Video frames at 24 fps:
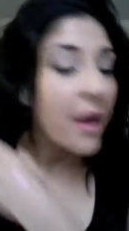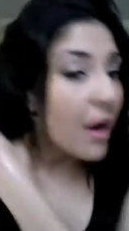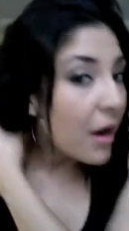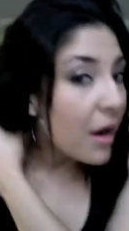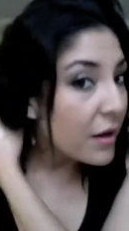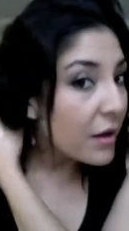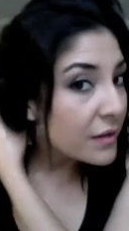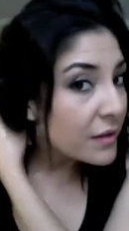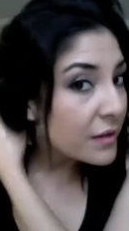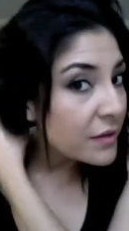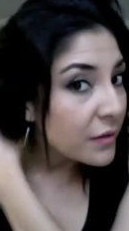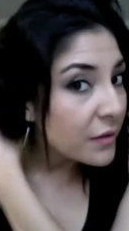
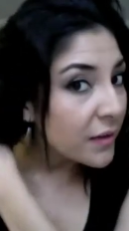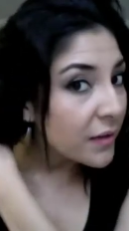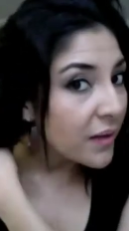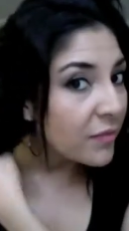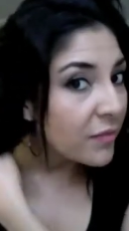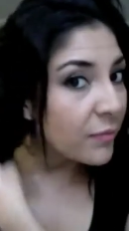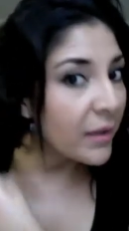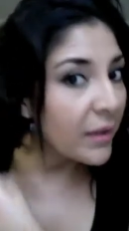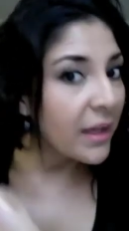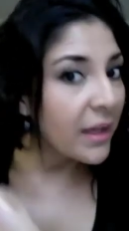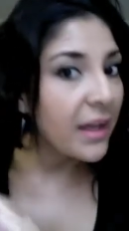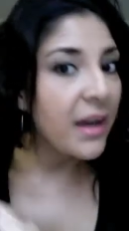also give
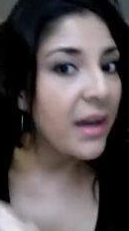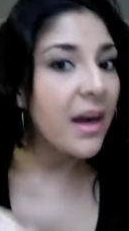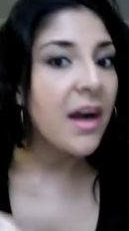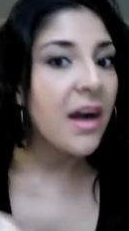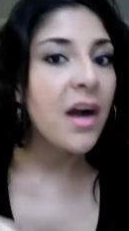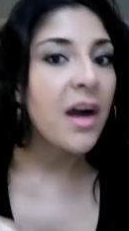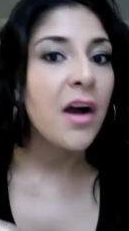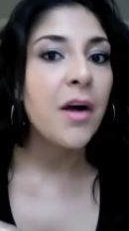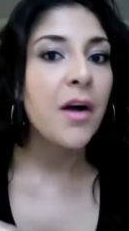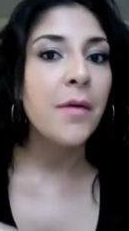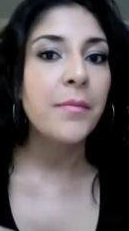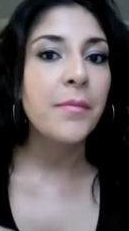me,
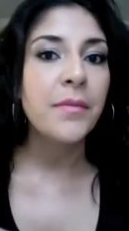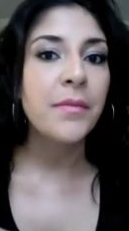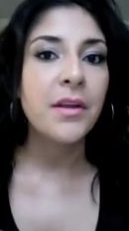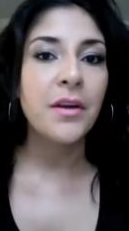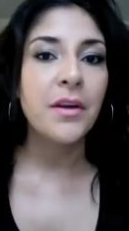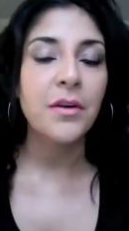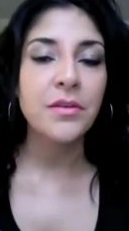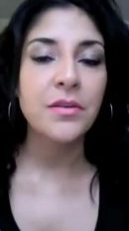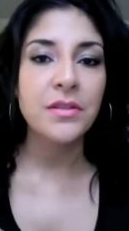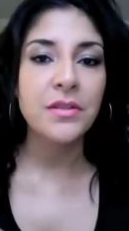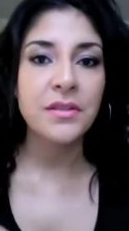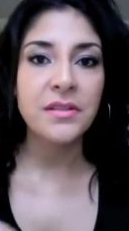uh, you
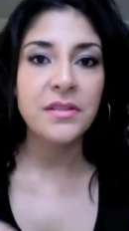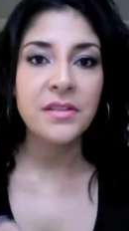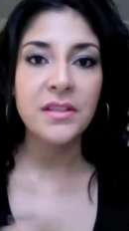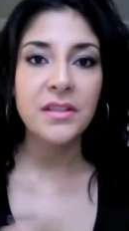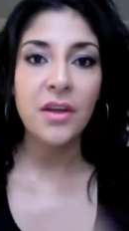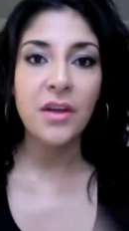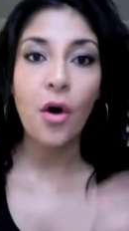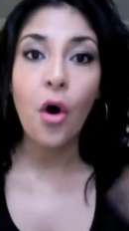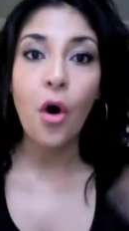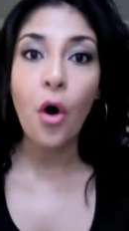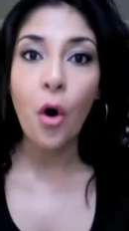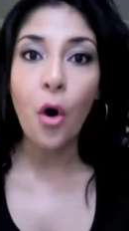know, just
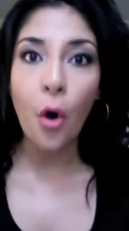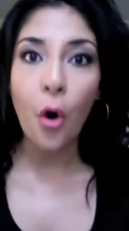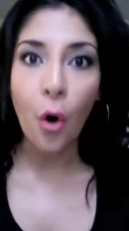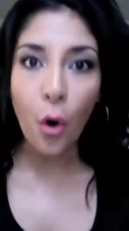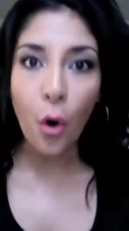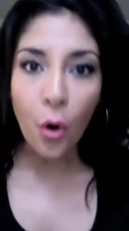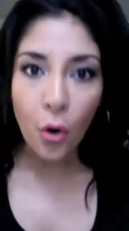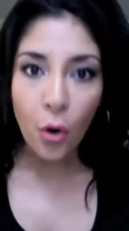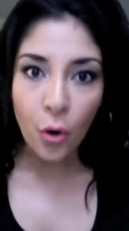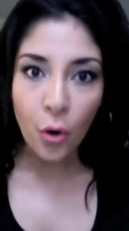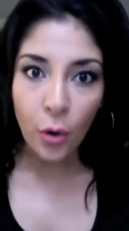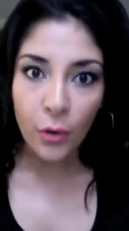
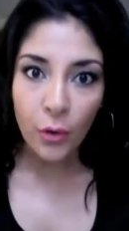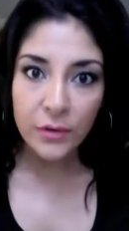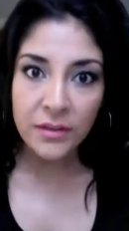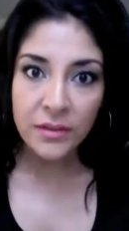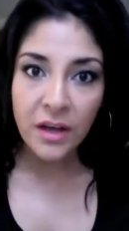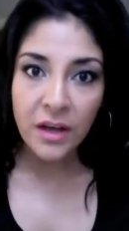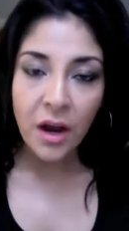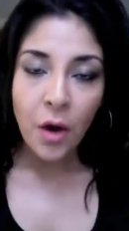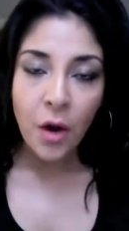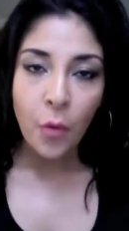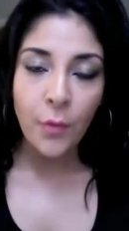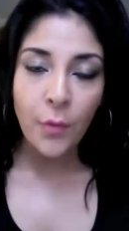hold
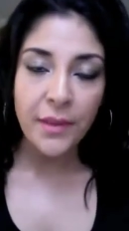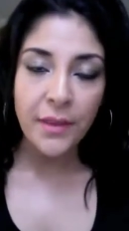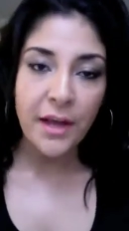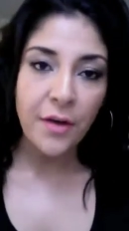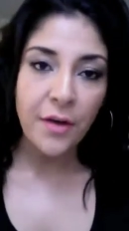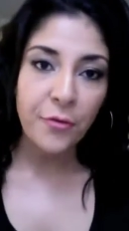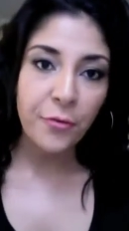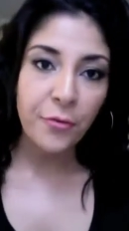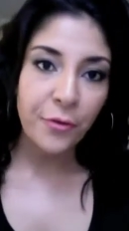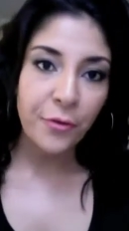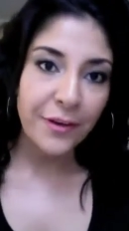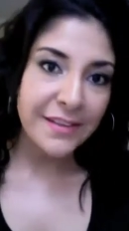
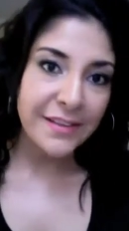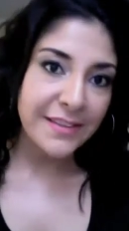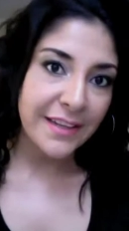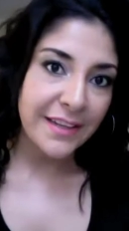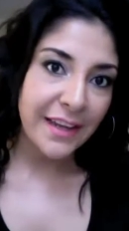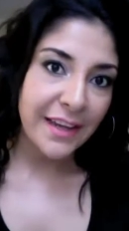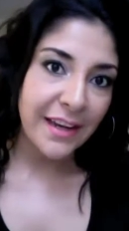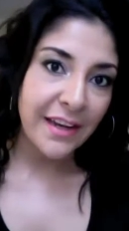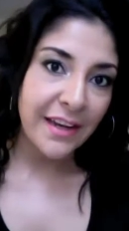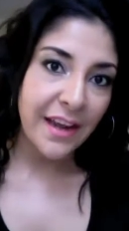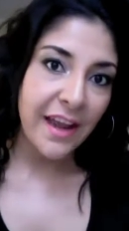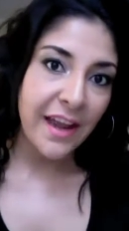without
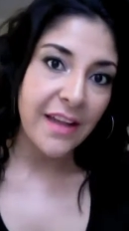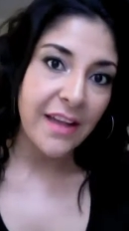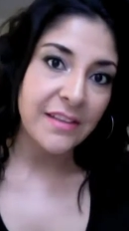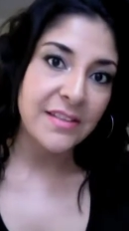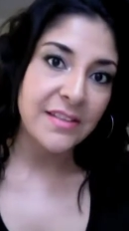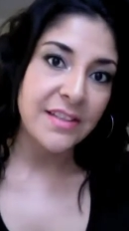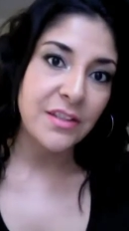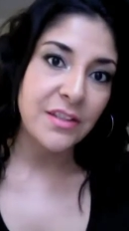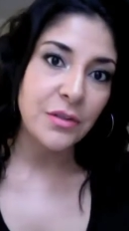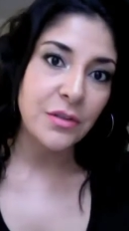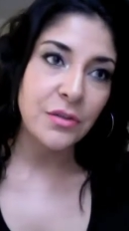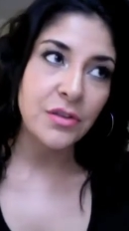frizzing and
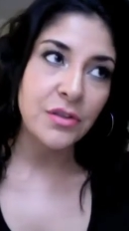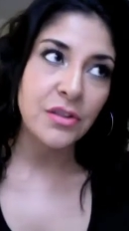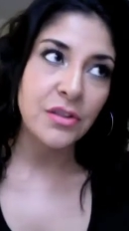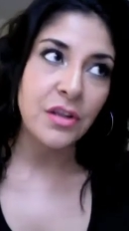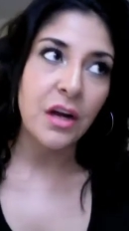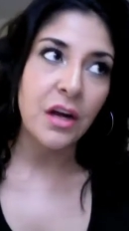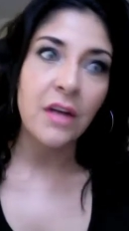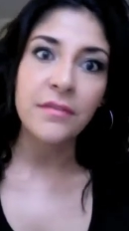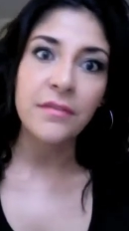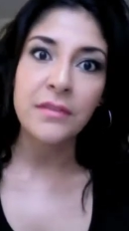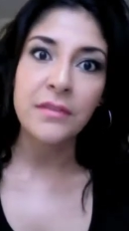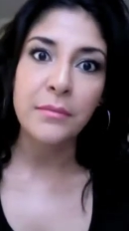still
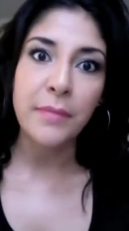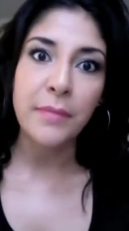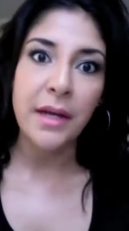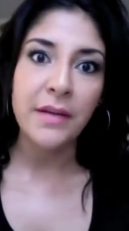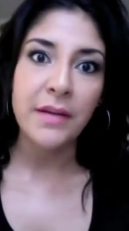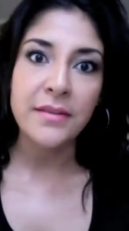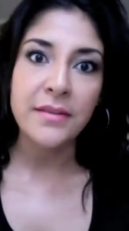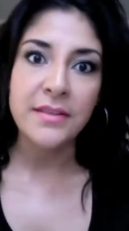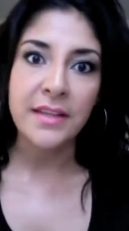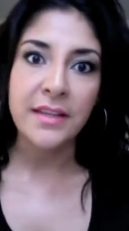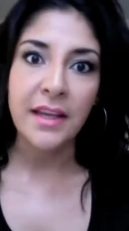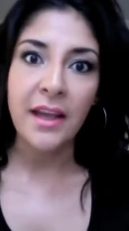soft and
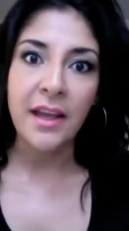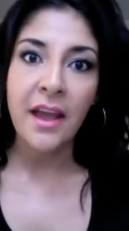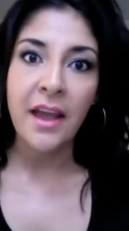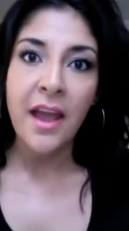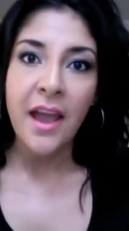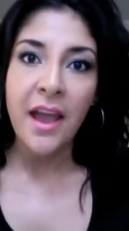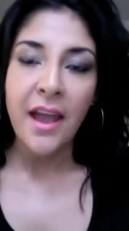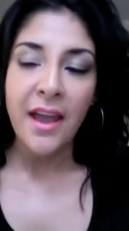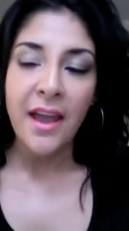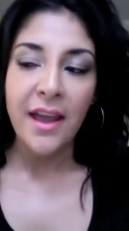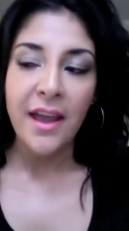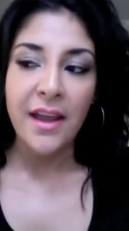bouncy
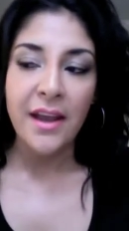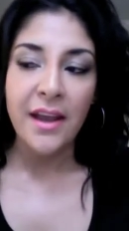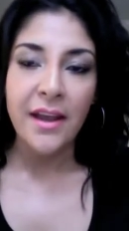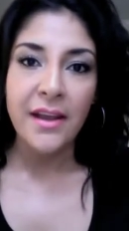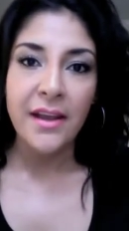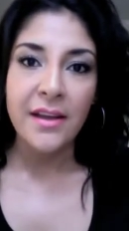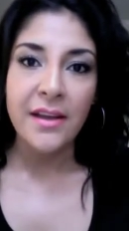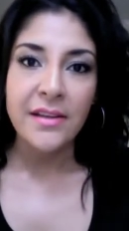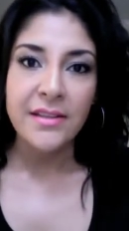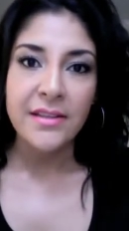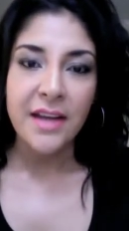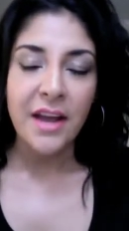
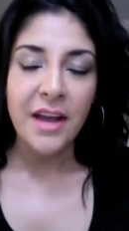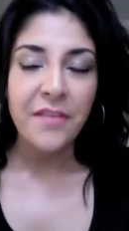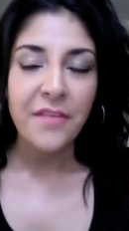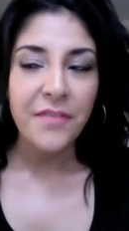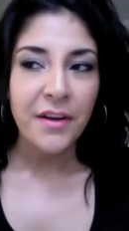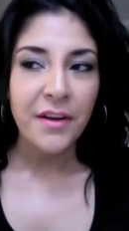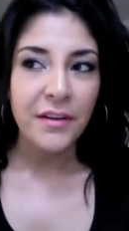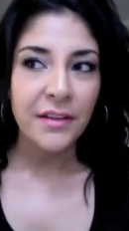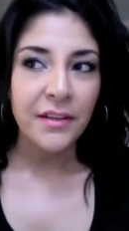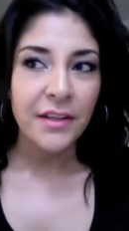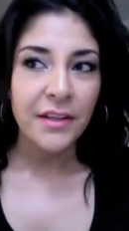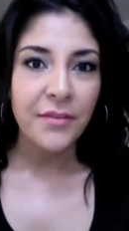and I
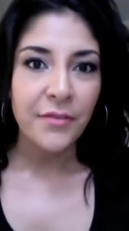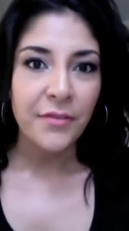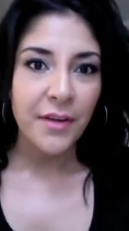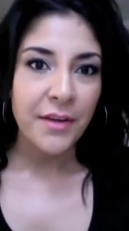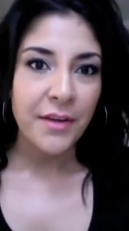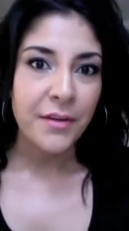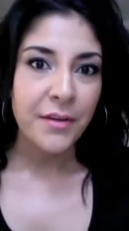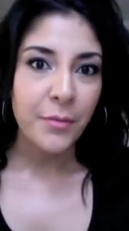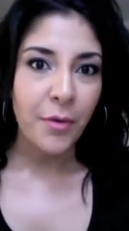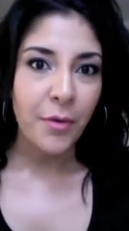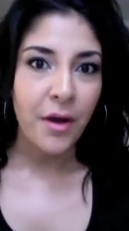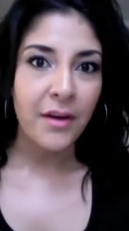finally
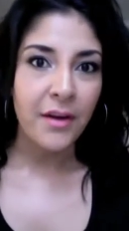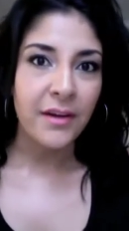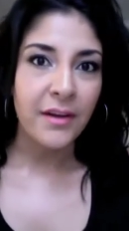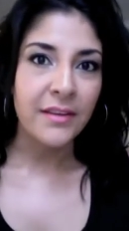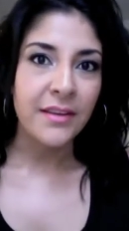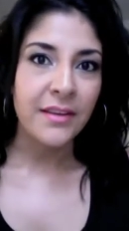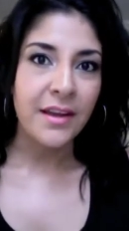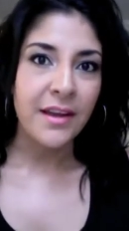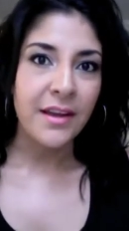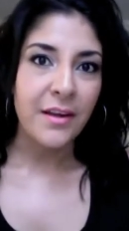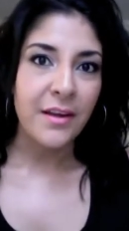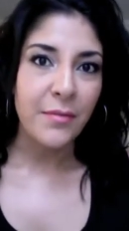found the
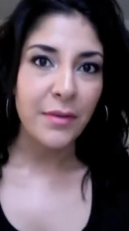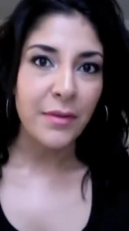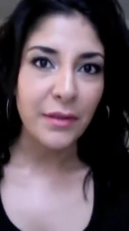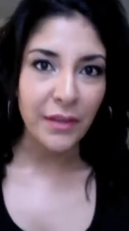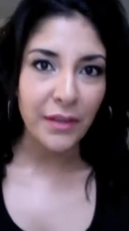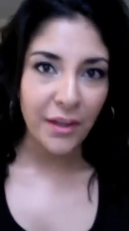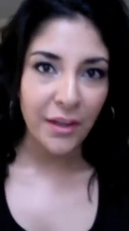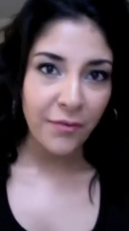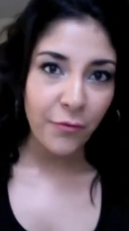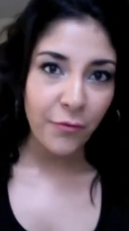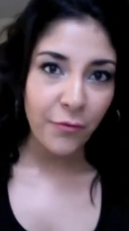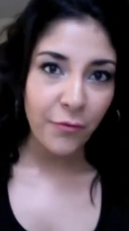product that I've been
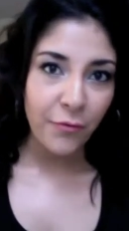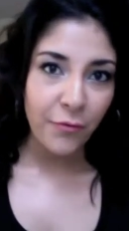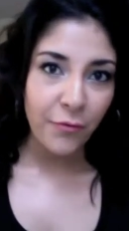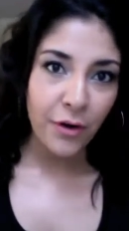looking for